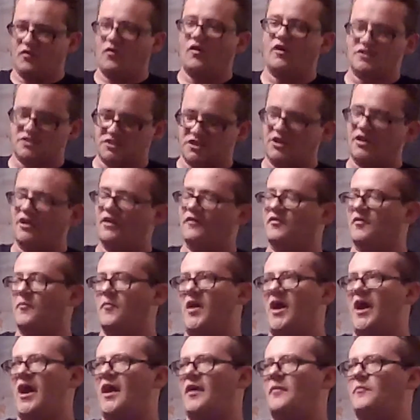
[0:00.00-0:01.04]
crunching of the
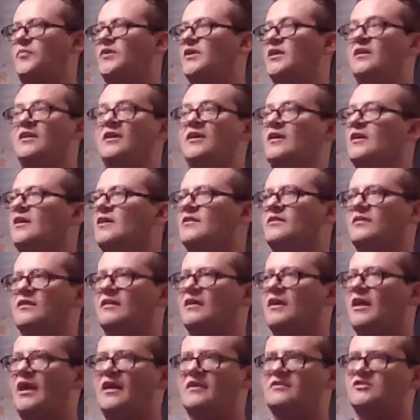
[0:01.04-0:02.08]
back. But
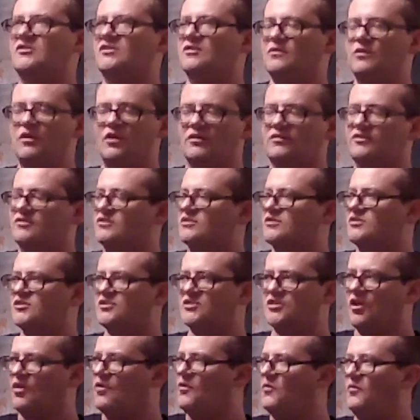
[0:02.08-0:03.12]
it looked
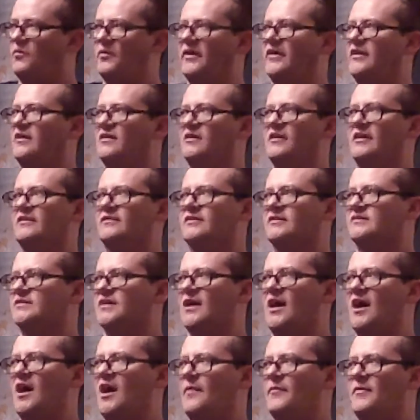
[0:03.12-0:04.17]
so real at the
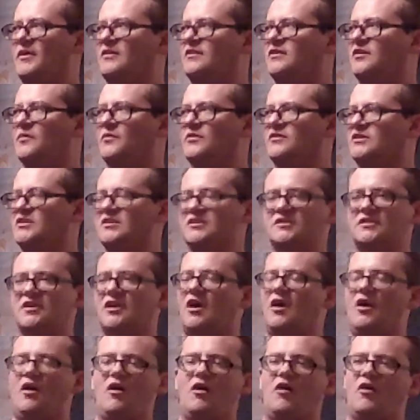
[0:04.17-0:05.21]
time, and you were
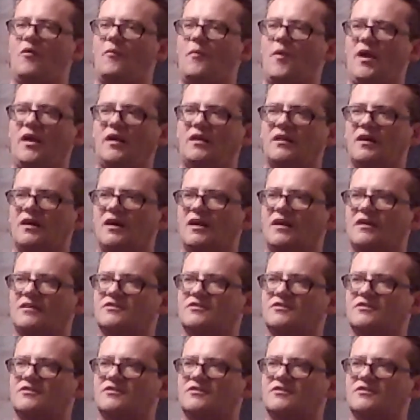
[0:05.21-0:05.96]
just, oh my gosh.